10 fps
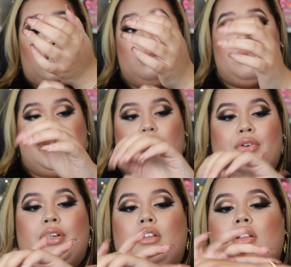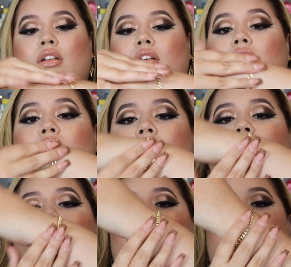that I have
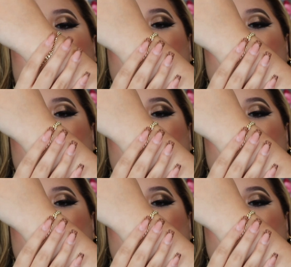are super